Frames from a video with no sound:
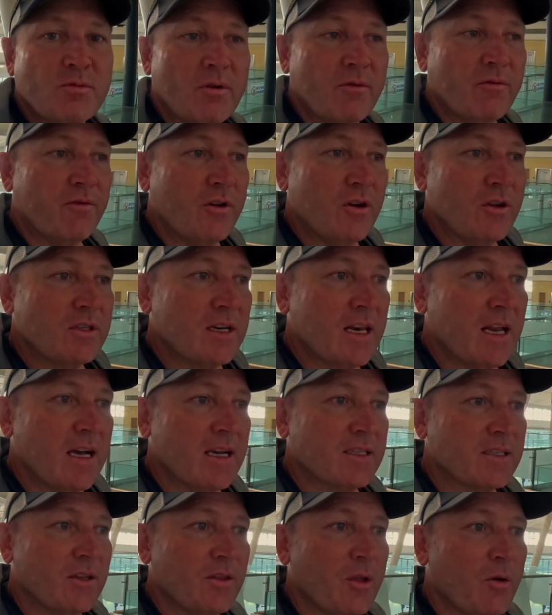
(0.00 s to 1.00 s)
We're on first
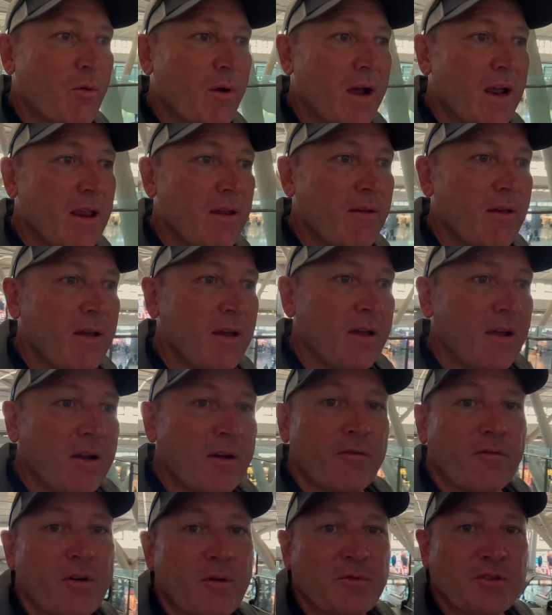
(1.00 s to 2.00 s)
class on the way
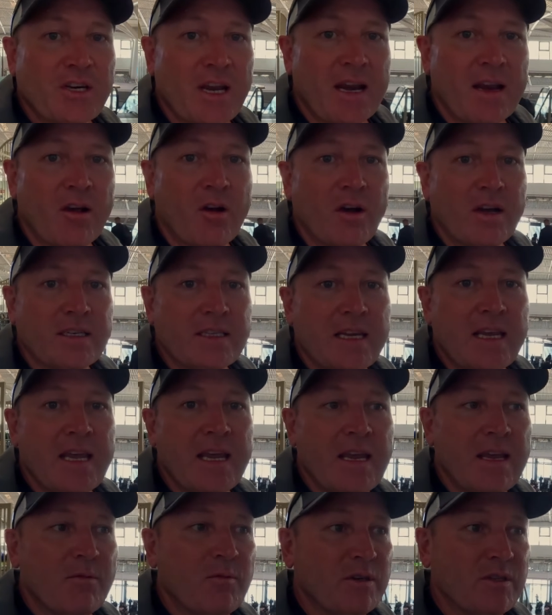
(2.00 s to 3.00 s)
from Shanghai to
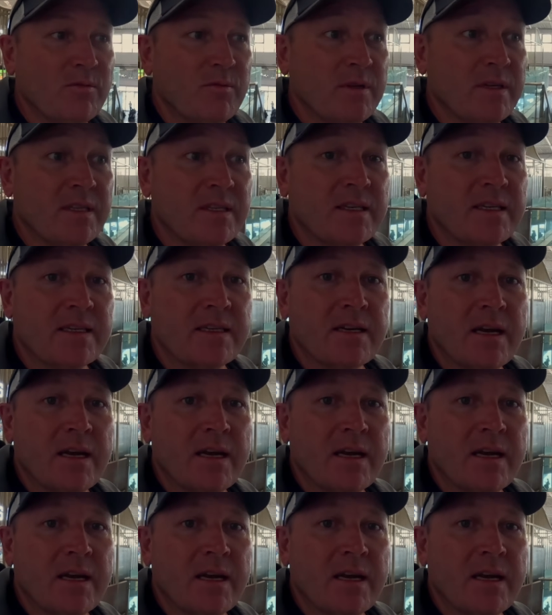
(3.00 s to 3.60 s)
here, which was